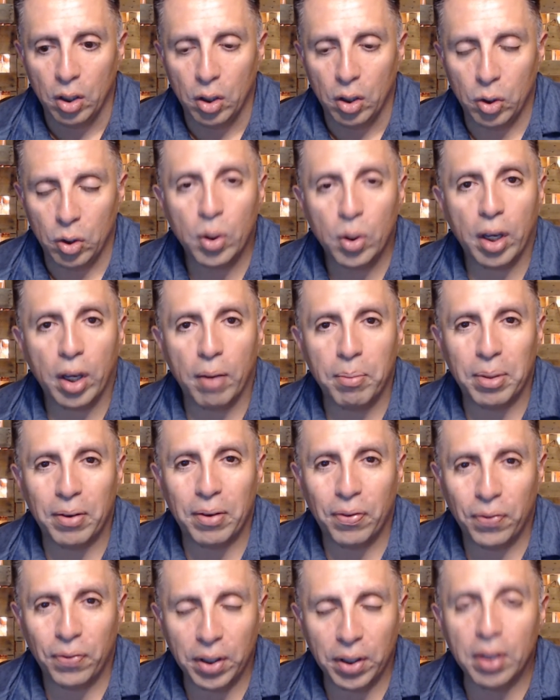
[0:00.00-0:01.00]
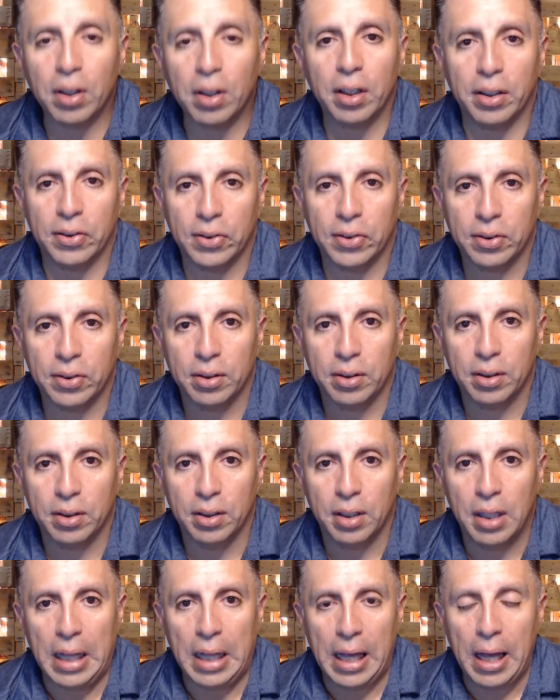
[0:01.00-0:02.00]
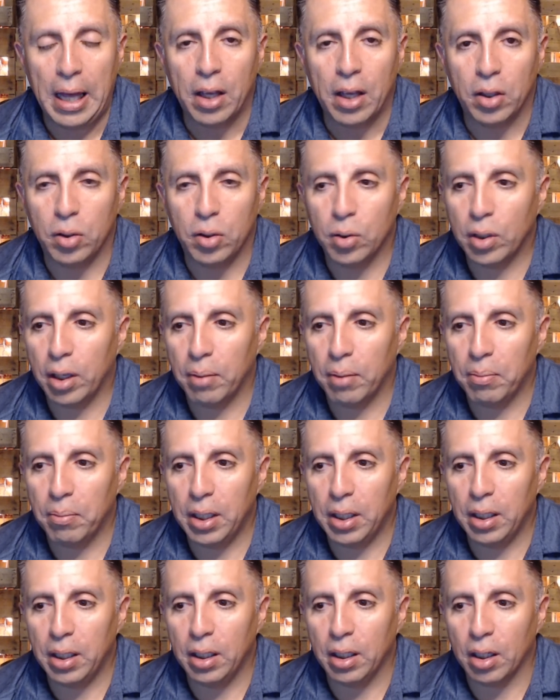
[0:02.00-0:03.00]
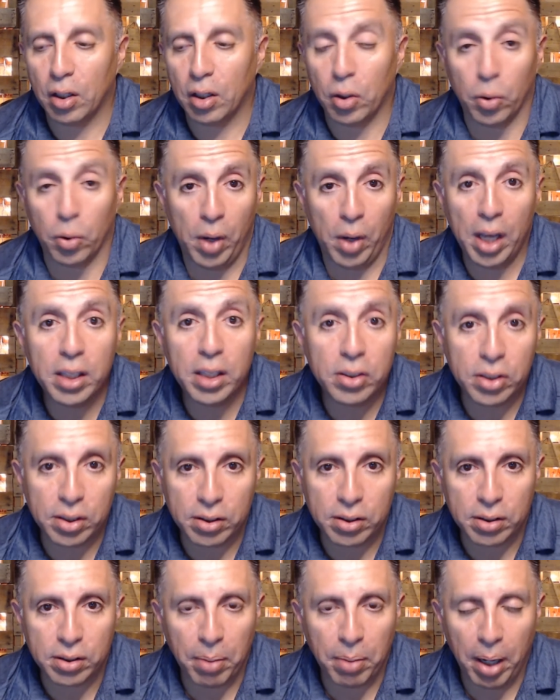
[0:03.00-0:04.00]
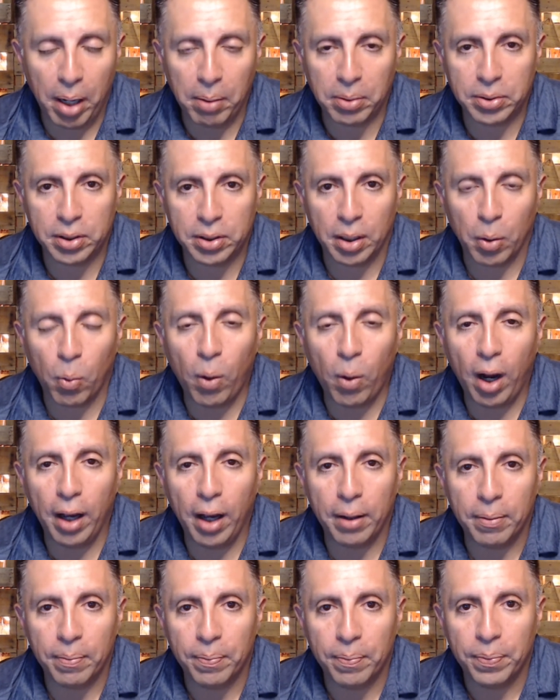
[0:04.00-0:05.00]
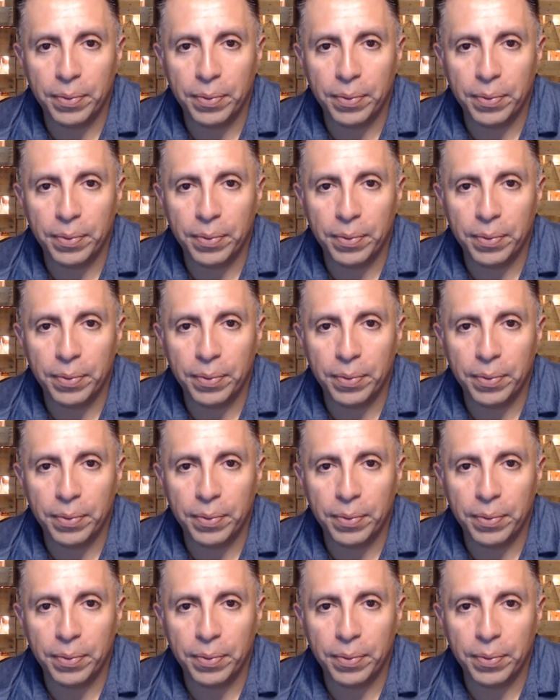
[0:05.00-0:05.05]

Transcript: you can be fearless. You can be courageous, the Bible said. Why?